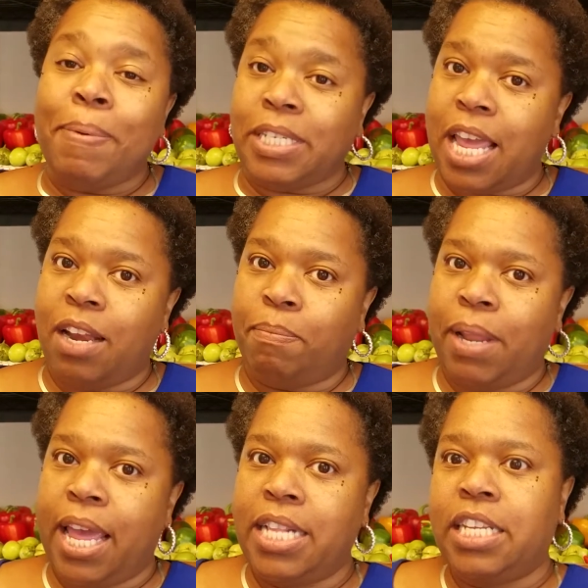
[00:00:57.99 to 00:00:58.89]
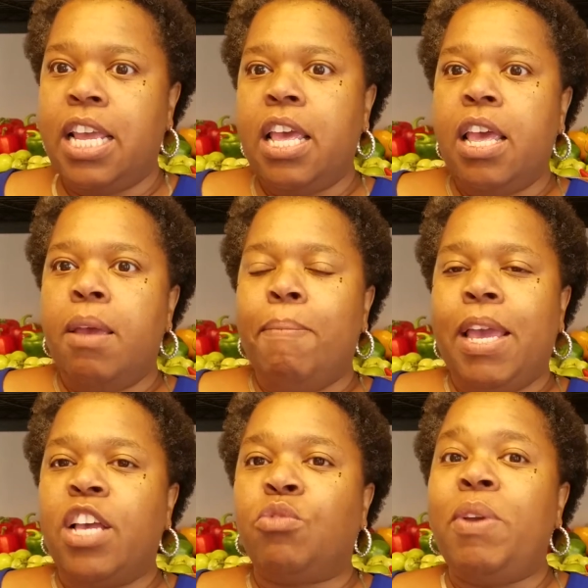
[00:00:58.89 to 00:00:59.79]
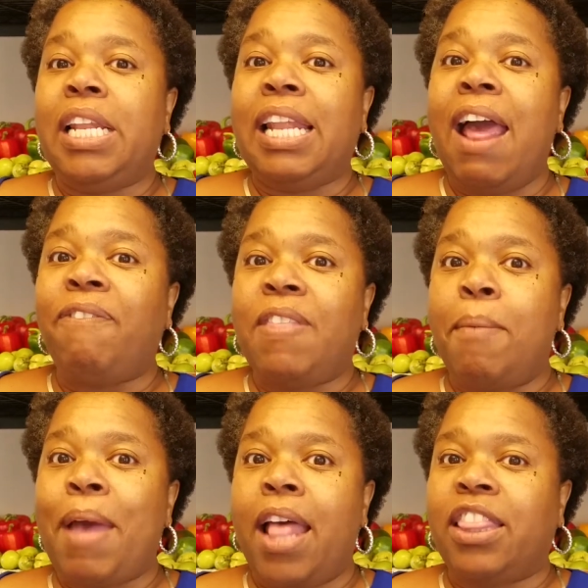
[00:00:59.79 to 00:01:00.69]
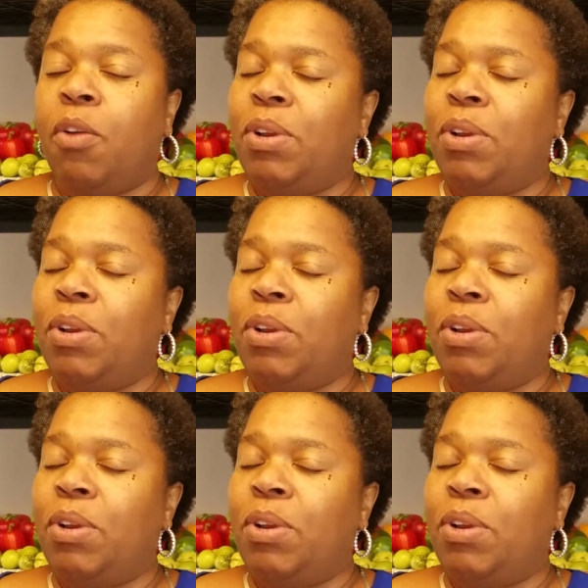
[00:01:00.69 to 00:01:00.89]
potato plants because we left them out there.